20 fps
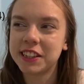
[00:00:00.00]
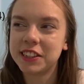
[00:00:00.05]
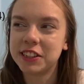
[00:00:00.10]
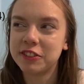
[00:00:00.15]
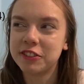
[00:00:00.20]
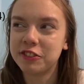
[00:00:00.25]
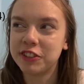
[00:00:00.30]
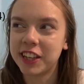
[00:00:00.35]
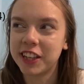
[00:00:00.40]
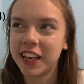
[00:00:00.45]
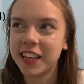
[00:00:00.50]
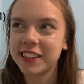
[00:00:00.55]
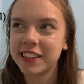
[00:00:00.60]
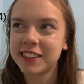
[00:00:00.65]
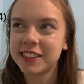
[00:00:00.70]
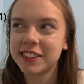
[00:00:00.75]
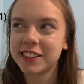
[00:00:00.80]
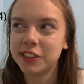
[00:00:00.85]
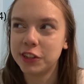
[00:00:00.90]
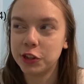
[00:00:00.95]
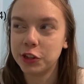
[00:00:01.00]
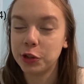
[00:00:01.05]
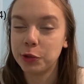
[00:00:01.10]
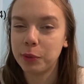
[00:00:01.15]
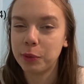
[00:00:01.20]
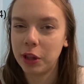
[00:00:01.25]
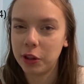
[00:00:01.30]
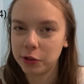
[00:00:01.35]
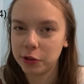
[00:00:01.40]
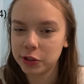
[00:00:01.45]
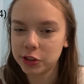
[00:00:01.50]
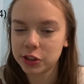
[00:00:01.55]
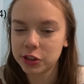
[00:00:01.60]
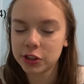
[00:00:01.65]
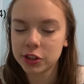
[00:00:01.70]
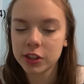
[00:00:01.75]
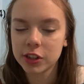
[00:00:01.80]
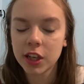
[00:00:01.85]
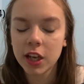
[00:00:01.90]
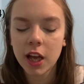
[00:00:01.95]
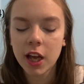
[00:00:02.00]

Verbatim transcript: to forget to do my lunch.